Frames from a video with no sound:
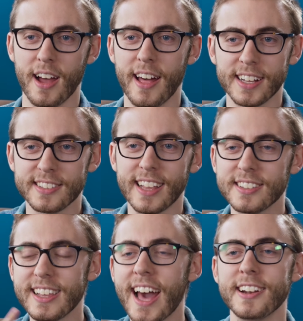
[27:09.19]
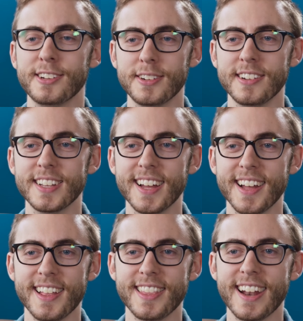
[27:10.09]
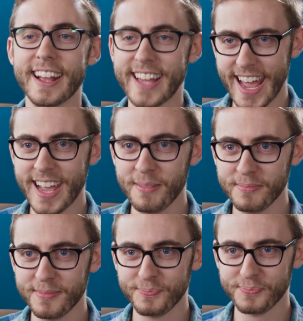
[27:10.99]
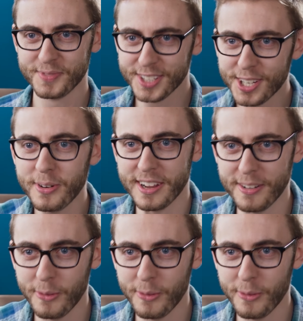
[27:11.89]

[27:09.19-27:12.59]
That's the attitude that I came to it